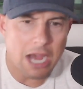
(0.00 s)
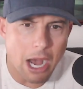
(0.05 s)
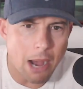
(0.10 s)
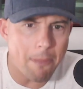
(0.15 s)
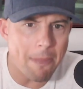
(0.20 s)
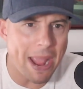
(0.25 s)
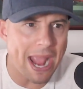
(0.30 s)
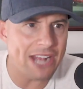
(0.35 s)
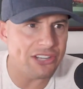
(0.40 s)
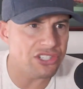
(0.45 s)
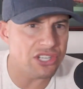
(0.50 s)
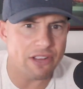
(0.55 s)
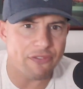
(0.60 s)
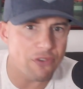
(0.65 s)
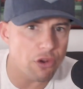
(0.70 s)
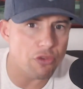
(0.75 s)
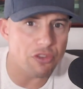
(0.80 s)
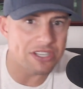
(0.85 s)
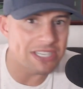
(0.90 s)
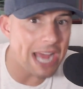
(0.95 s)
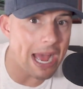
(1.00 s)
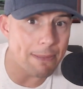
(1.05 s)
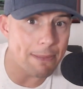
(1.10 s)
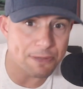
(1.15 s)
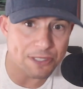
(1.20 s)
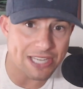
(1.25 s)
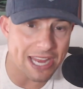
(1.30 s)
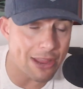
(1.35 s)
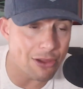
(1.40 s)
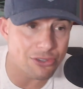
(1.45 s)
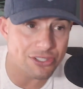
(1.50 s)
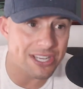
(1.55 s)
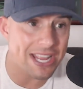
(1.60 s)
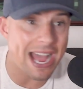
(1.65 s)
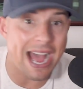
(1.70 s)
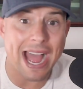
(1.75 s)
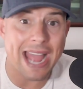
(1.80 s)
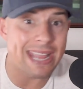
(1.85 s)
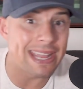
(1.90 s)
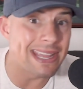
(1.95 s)
Imagine if you're the top sales
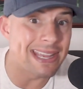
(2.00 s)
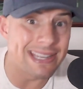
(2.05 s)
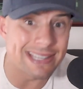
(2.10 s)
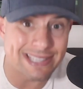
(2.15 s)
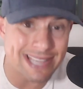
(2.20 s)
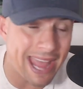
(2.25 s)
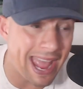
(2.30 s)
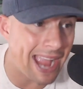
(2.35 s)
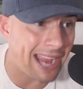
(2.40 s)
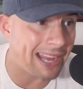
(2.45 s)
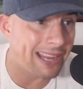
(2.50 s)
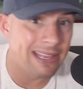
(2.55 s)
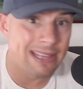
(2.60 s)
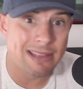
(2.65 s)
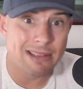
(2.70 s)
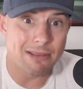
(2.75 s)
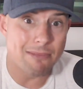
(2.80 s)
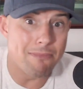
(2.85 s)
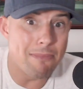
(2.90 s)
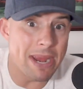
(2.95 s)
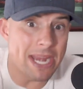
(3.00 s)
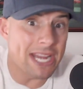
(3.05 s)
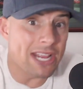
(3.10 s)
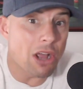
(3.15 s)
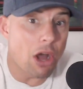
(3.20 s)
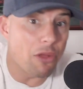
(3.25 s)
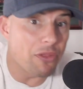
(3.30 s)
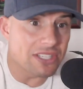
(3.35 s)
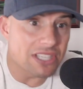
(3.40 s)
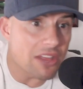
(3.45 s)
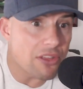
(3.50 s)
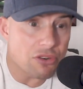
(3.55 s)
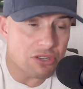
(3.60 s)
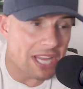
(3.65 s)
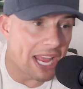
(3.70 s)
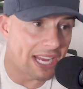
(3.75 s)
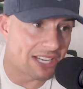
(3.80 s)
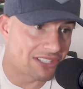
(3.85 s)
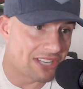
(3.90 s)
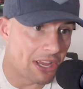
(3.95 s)
guy in tech meeting all these other
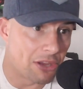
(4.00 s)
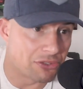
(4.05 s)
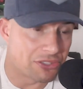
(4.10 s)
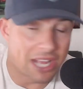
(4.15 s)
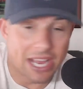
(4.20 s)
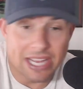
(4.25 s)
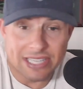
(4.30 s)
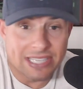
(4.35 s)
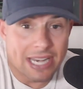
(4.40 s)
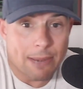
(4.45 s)
tech sales guys.